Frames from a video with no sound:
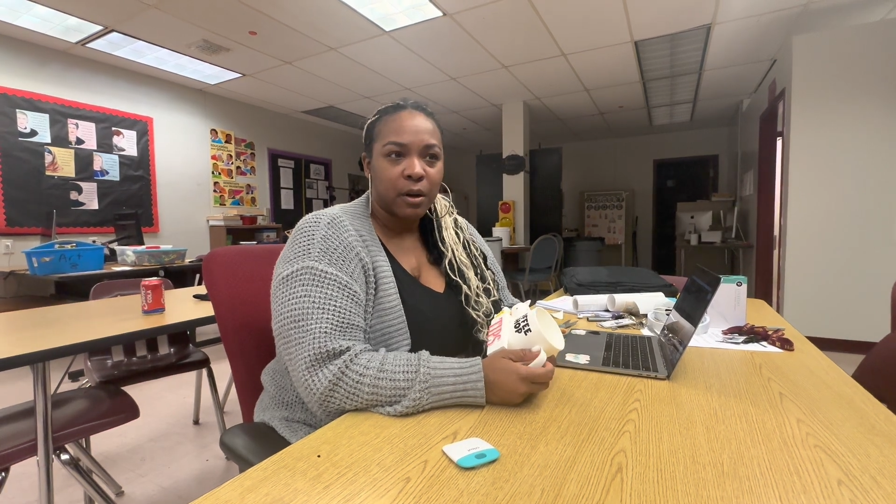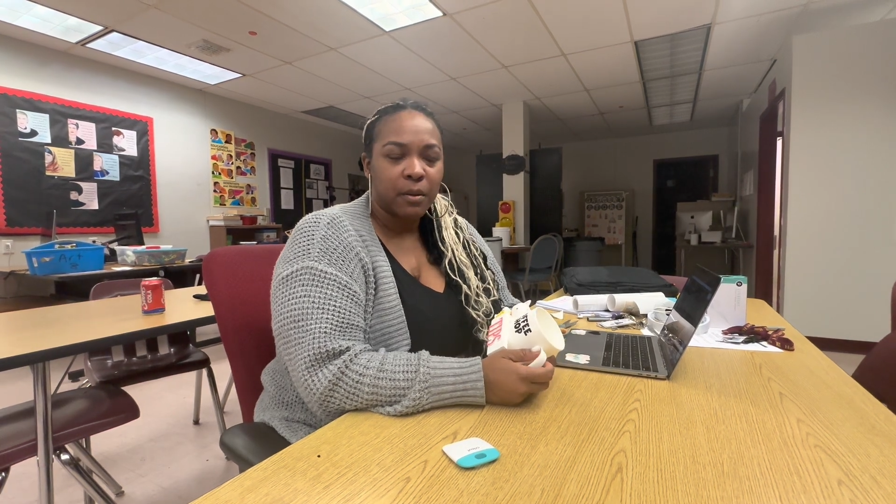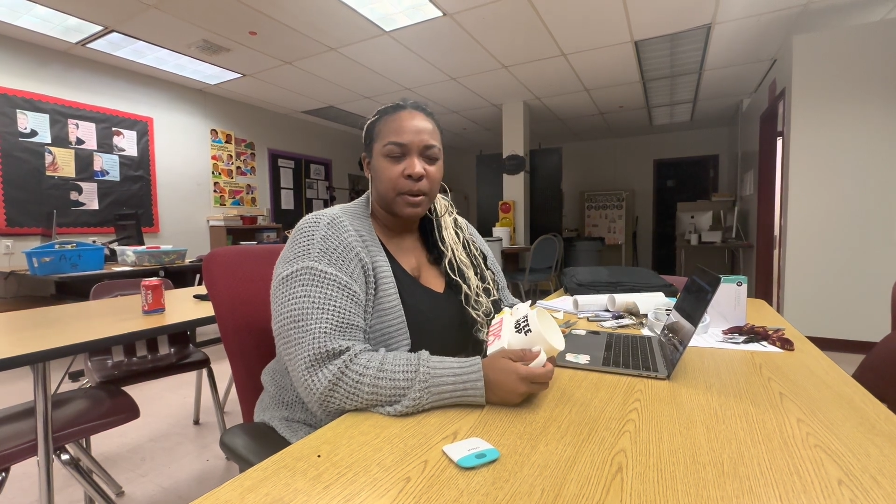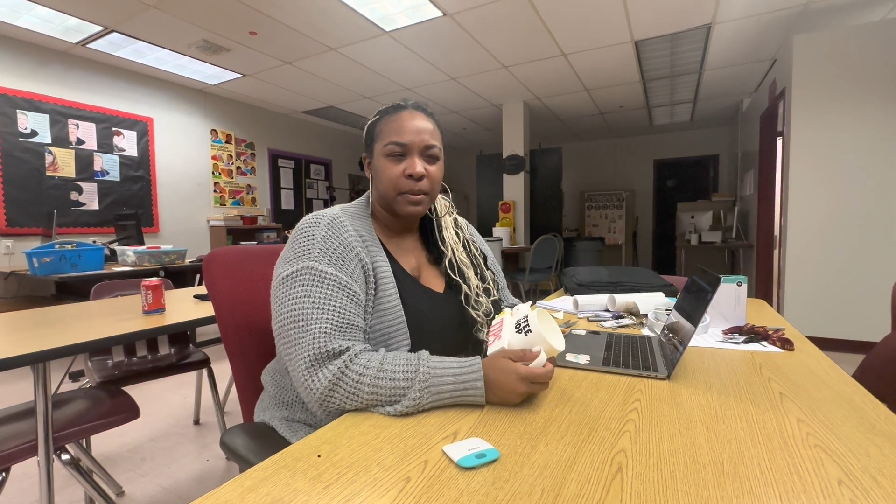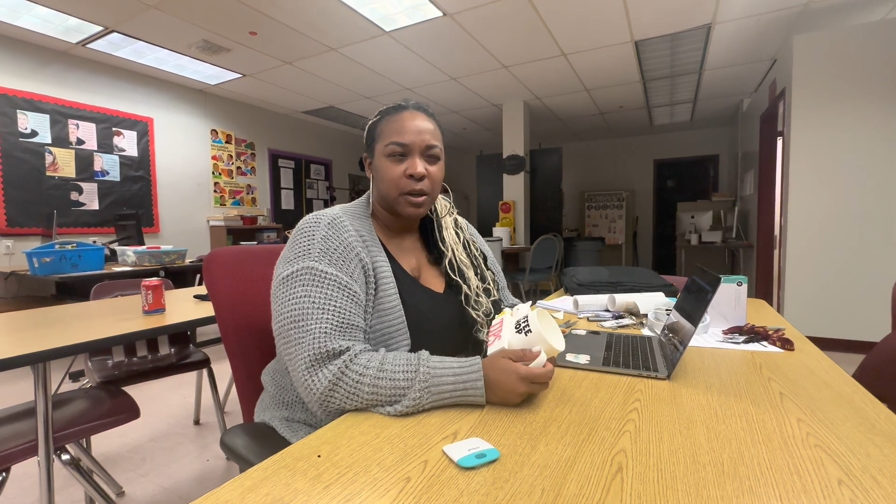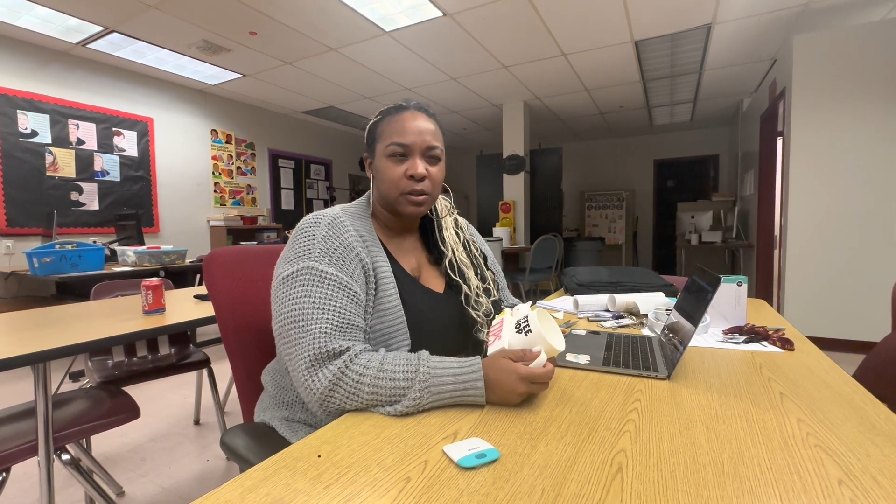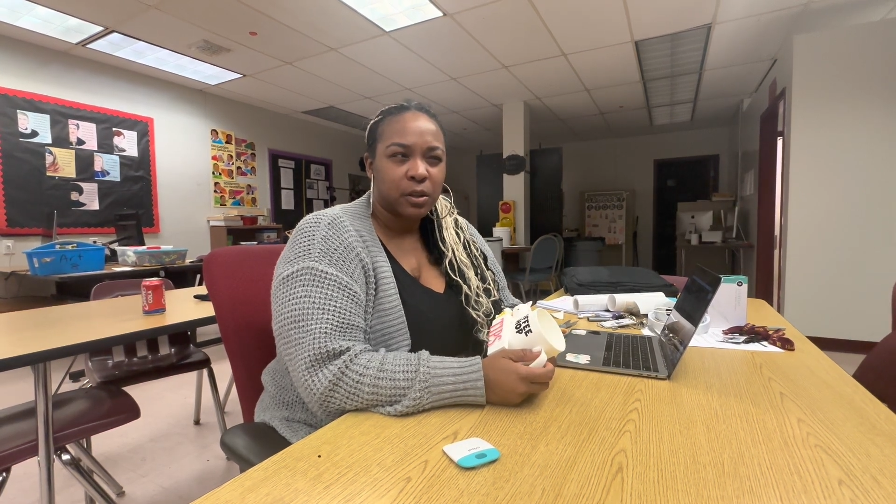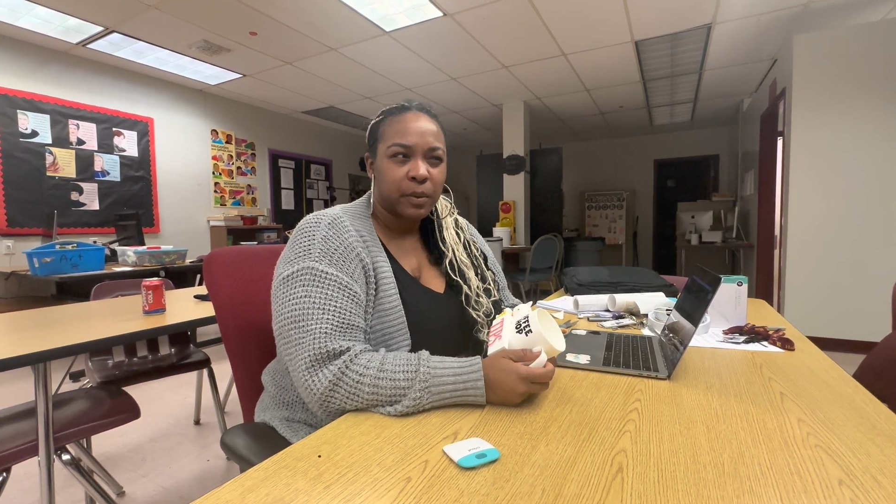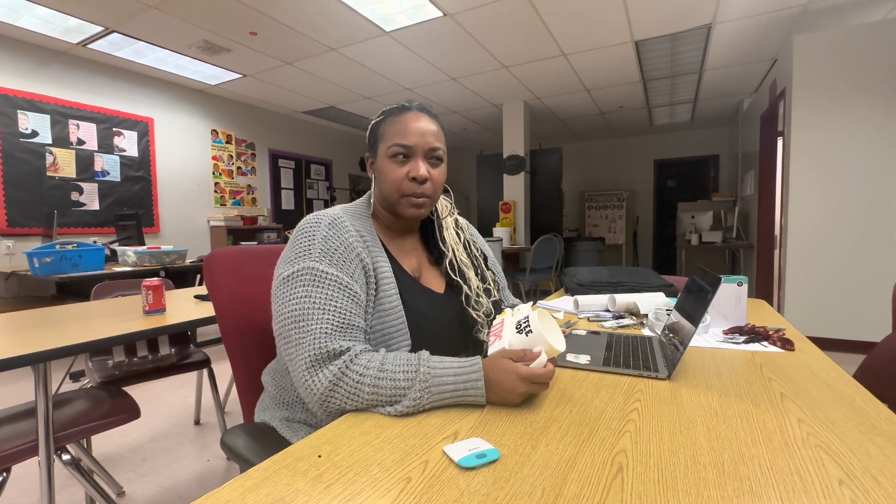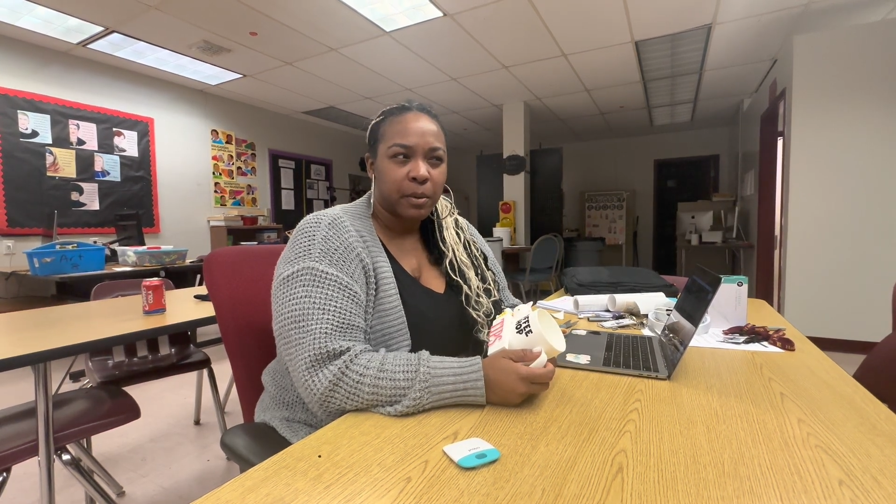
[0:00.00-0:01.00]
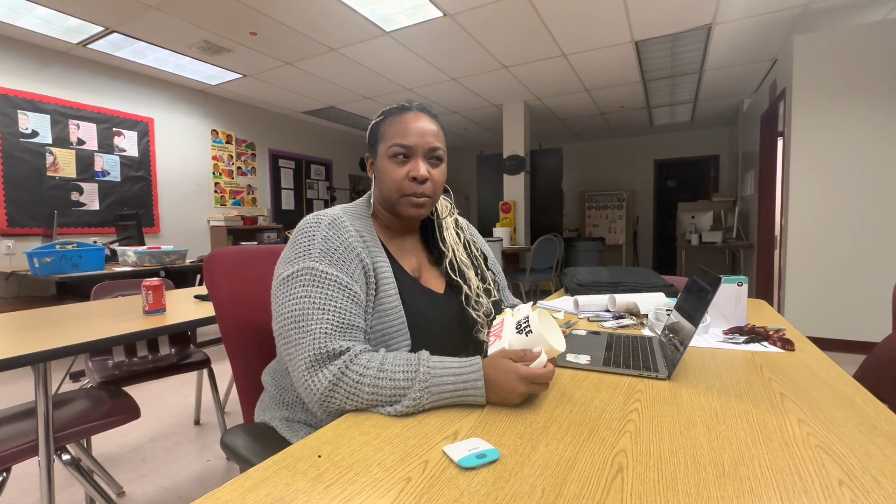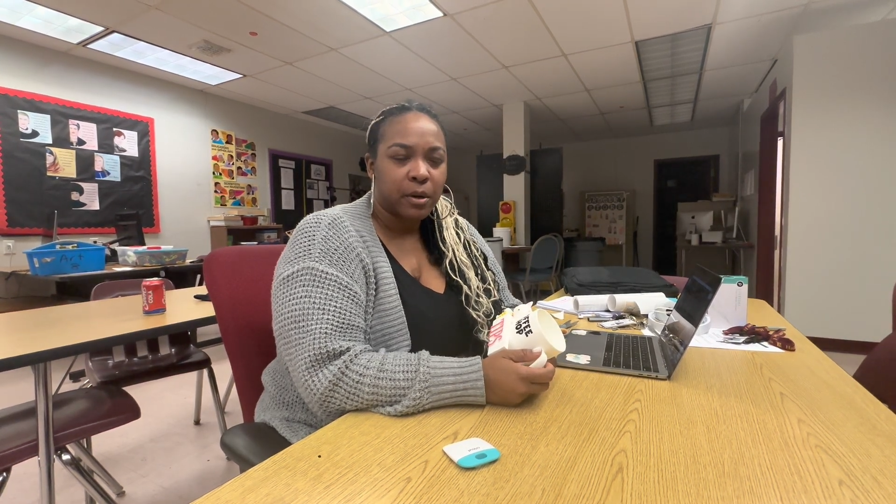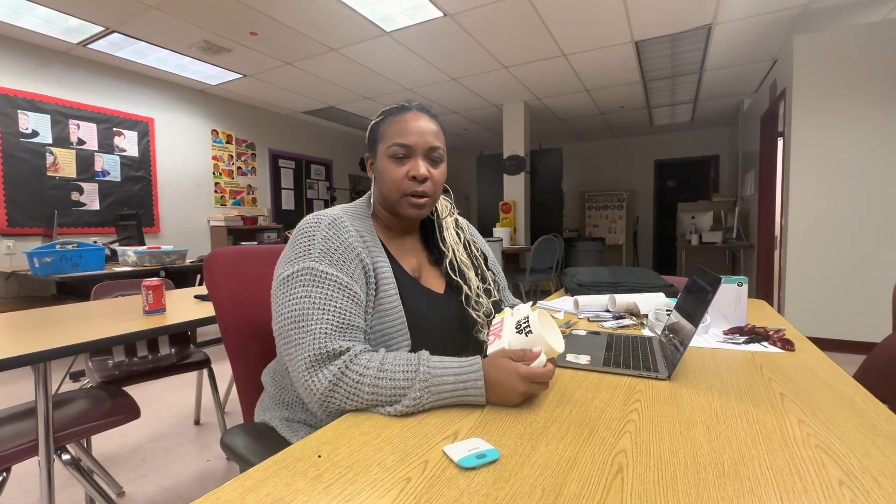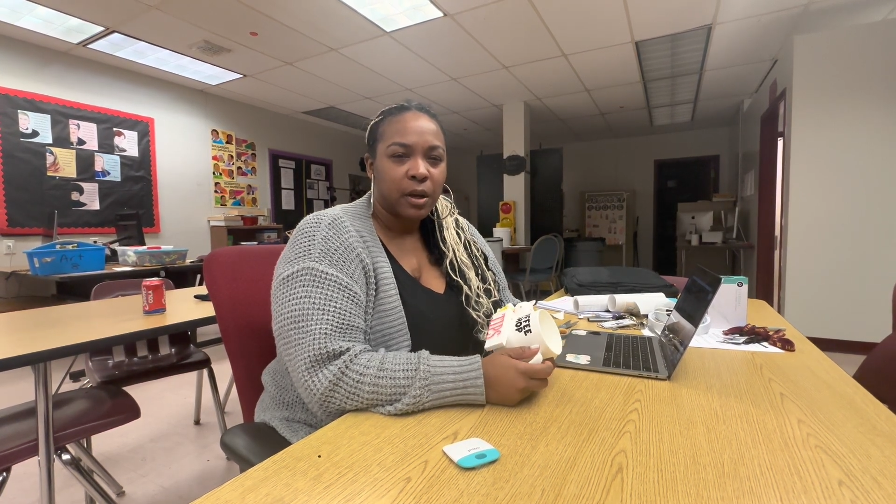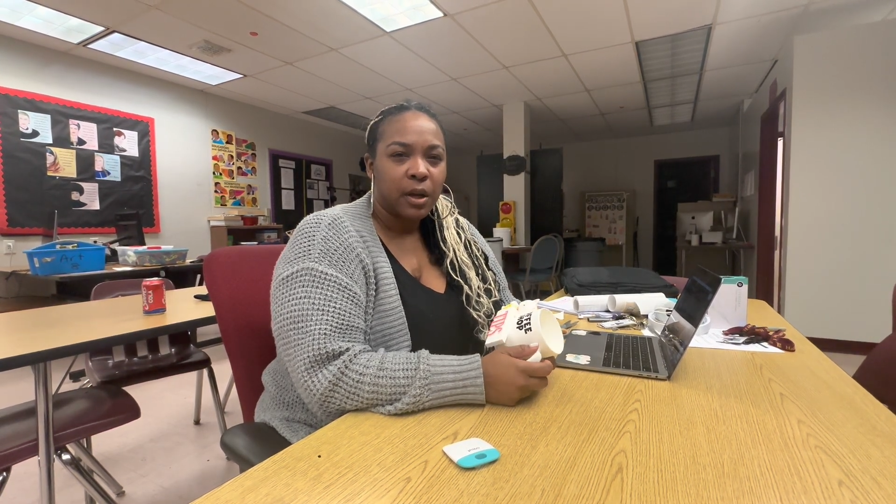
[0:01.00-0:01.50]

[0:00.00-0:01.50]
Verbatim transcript: oh maybe y'all don't remember.